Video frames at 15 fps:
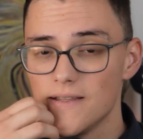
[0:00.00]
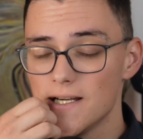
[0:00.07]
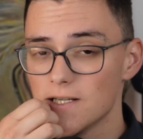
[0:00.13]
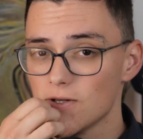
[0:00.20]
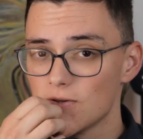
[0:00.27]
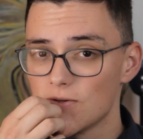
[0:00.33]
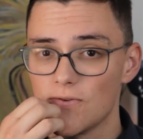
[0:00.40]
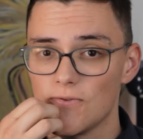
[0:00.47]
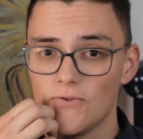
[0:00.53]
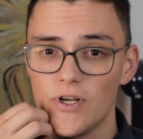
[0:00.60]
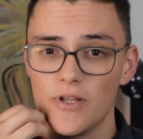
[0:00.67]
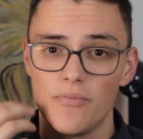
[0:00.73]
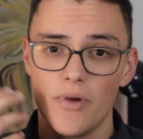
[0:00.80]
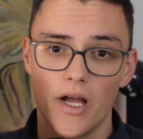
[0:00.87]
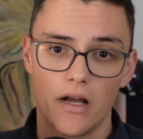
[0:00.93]
There's also
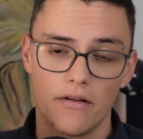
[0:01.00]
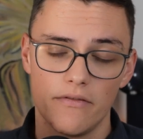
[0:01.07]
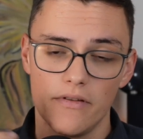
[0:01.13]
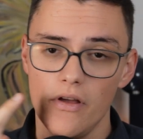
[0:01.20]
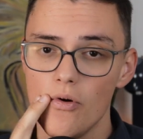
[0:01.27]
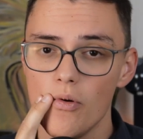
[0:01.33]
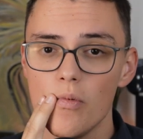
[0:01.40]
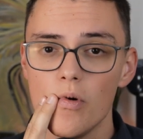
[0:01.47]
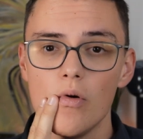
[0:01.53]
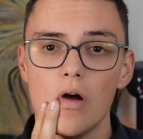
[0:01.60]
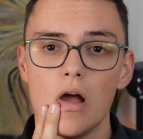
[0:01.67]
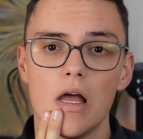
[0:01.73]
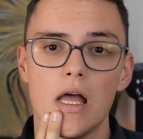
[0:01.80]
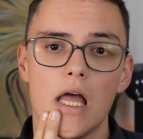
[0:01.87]
Flatpak available,